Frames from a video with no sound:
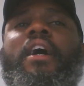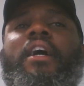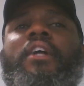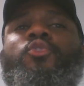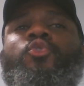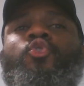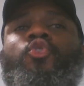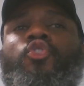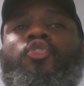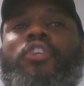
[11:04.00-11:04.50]

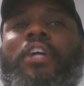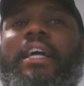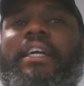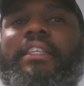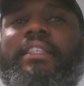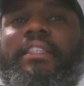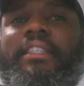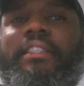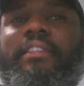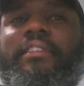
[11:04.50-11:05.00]
To track
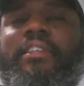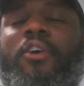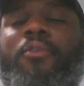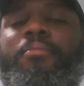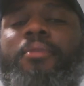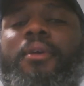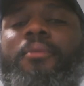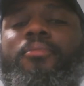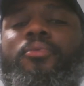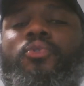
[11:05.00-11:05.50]
this, I'll
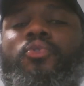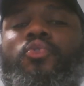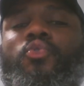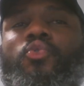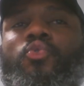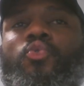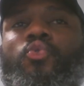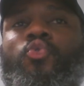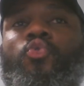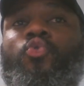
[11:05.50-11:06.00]
be able
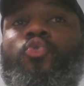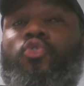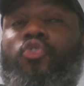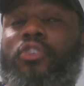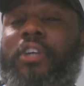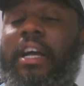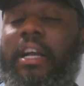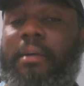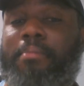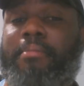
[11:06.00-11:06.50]
to
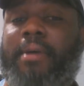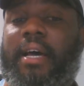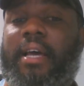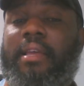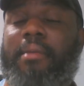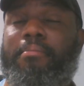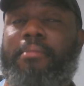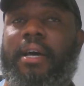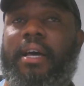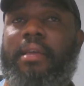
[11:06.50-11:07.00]
track my
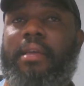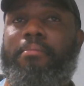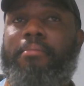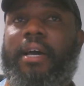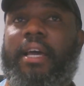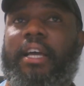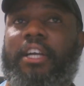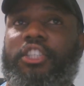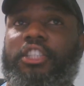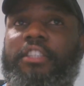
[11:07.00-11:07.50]

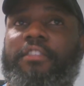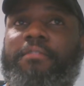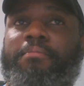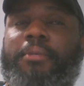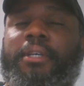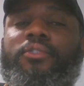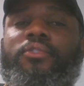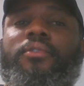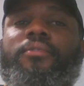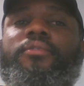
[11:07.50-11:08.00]

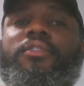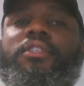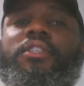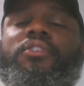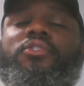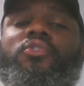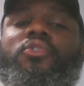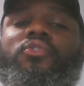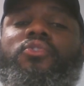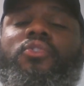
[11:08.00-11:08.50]
achievement of
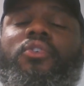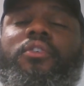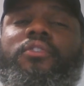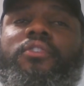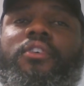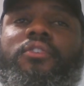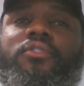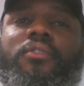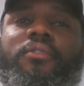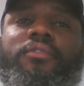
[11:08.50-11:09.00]
this or
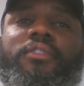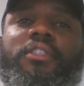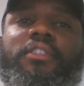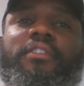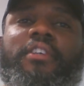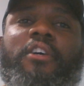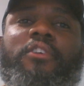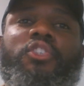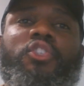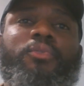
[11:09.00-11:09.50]
success of this.
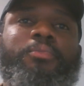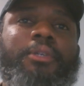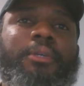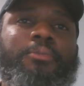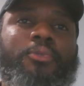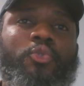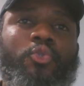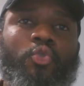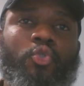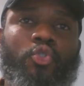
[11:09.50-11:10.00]
I should be
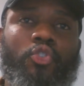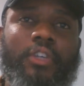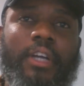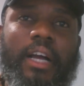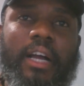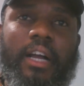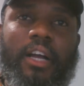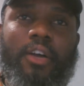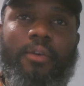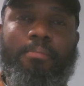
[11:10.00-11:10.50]
able to
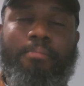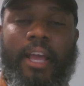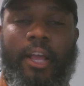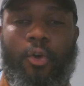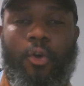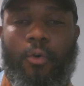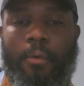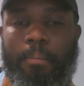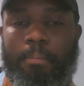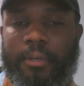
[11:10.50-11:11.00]
track my
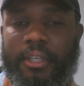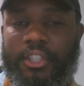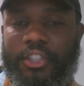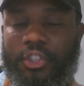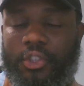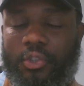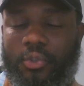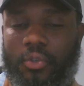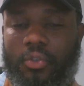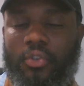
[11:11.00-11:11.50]

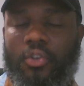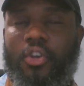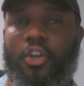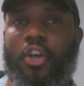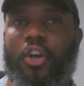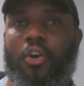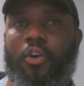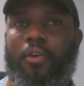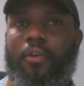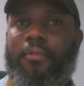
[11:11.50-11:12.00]
completion
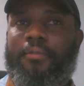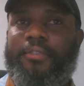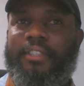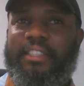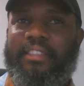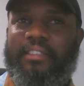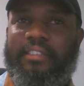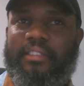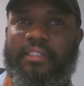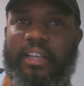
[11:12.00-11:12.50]
of
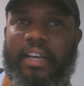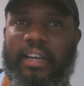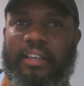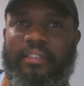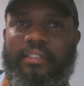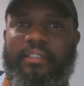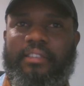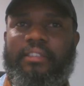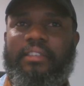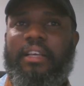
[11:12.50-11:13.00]
these
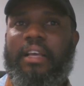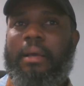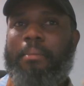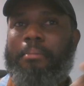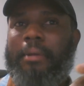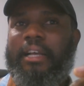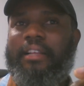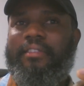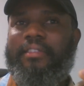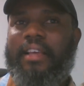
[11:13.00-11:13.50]
tasks,
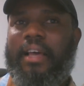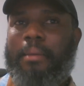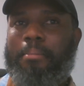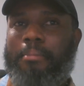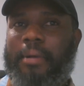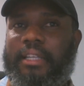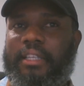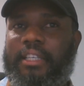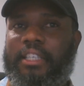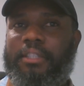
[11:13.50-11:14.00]
my time
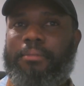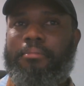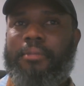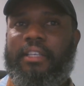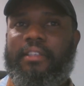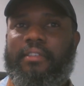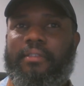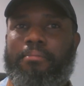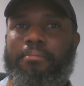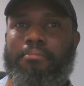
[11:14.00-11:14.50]

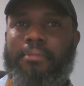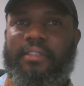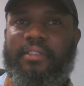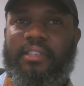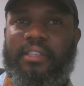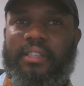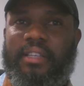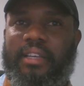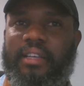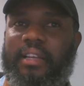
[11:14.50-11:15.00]
management,
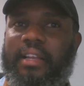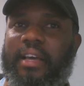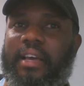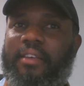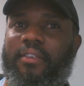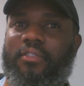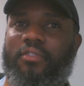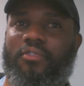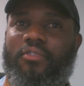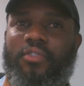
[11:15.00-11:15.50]
meeting
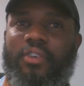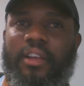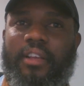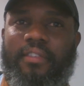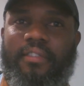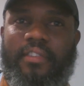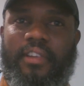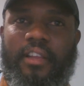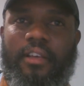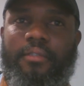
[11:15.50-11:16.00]
deadlines,
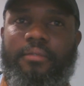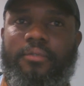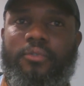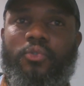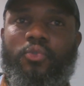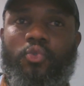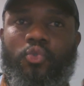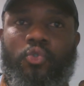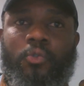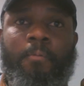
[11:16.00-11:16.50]
stress
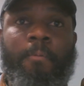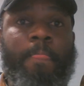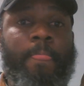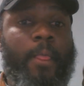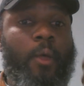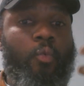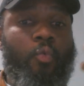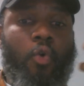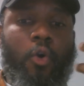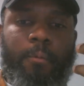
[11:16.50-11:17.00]
levels,
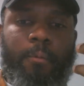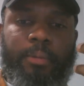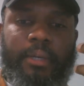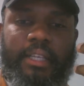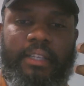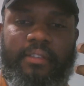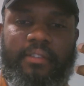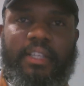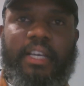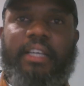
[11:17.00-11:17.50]

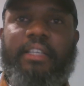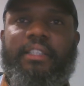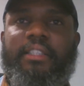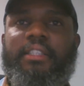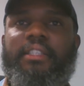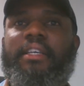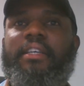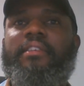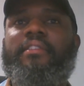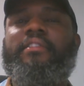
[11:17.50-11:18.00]
workplace
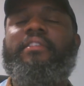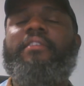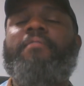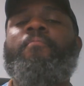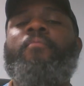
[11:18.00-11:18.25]
tidiness.